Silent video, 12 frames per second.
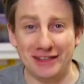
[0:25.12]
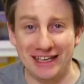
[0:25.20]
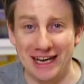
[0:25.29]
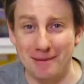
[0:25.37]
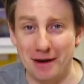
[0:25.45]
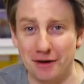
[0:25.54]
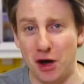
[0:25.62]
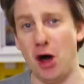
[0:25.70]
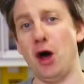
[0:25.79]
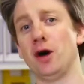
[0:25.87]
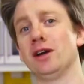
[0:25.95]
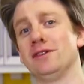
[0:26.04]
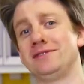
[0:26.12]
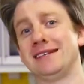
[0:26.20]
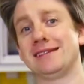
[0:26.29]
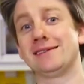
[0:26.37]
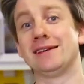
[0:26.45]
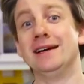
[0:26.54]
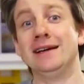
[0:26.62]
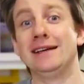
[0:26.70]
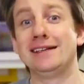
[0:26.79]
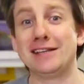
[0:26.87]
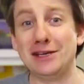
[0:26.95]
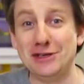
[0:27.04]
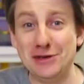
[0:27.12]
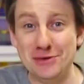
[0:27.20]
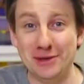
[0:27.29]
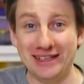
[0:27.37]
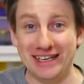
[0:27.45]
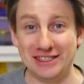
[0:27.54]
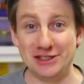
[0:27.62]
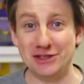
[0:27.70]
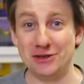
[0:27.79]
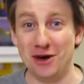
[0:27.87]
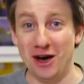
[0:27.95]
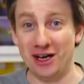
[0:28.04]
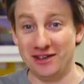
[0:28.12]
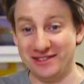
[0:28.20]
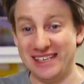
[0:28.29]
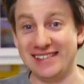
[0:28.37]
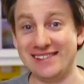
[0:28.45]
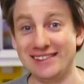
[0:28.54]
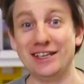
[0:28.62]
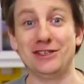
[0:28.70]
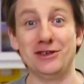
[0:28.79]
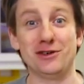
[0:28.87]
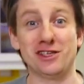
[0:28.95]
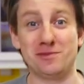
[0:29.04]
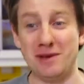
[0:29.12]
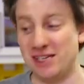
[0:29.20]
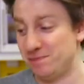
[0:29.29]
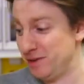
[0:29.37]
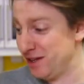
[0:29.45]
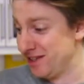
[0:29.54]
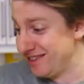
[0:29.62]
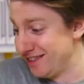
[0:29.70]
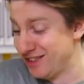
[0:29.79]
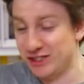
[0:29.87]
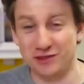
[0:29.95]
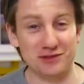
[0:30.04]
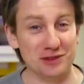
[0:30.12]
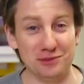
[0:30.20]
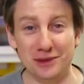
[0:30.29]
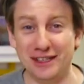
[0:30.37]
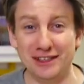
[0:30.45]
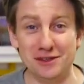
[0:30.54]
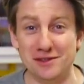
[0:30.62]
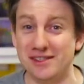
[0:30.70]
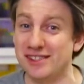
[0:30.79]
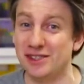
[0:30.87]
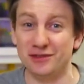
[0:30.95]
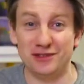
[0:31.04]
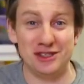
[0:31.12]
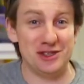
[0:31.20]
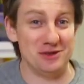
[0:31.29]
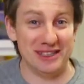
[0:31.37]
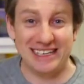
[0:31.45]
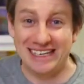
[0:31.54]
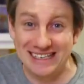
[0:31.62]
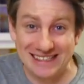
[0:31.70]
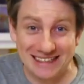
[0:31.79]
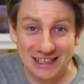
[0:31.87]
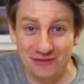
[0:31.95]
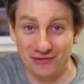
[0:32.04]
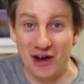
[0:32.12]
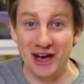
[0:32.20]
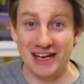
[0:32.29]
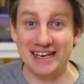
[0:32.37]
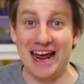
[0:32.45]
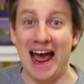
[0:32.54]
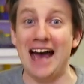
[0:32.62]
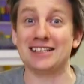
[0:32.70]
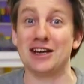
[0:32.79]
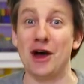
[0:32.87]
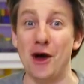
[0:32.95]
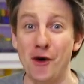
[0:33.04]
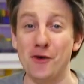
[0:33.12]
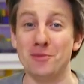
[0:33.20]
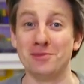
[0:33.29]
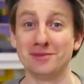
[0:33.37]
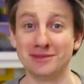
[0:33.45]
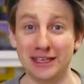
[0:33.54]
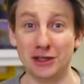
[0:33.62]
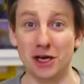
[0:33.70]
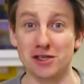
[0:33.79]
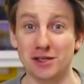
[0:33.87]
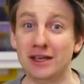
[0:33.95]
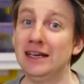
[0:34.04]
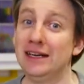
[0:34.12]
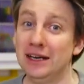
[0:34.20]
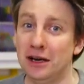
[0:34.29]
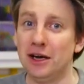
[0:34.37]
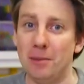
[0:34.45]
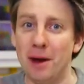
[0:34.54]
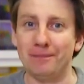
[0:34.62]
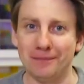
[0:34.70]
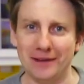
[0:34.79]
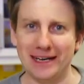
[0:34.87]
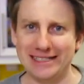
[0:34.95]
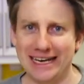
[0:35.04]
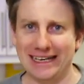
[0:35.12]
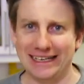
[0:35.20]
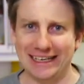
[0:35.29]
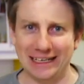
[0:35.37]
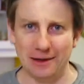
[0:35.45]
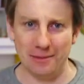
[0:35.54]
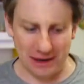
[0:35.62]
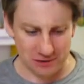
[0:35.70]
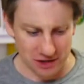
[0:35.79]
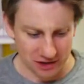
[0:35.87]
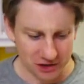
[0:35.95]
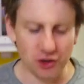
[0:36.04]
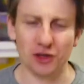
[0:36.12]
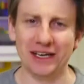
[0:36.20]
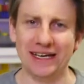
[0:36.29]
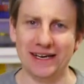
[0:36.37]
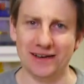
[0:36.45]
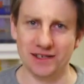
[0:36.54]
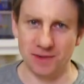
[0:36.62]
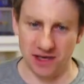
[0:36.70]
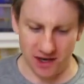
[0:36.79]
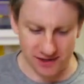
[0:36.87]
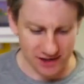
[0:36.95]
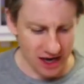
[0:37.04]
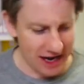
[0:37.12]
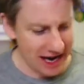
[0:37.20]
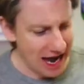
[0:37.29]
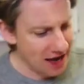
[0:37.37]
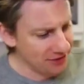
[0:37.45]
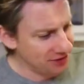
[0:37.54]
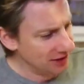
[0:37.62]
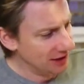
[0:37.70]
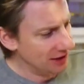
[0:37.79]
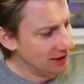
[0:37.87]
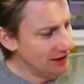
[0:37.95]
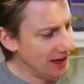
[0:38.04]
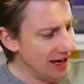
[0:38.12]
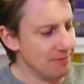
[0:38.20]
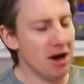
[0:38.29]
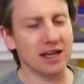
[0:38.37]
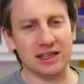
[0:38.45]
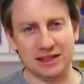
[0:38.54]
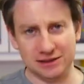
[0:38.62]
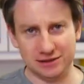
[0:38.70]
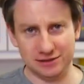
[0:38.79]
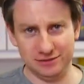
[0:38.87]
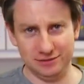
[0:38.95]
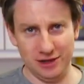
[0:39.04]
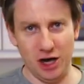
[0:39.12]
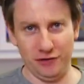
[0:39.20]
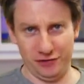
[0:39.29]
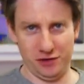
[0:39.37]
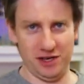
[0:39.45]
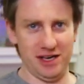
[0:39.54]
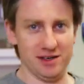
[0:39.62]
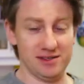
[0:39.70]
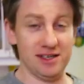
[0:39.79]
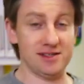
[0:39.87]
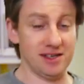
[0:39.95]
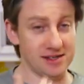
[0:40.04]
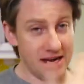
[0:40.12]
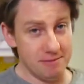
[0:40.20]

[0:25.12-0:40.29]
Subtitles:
thing about all of this is that you will get to do all of this in your space because the stuff that we use is stuff that you can easily find at home. That good? Come on, and I'll tell you a little about your ears because I have a model of your ears. This is a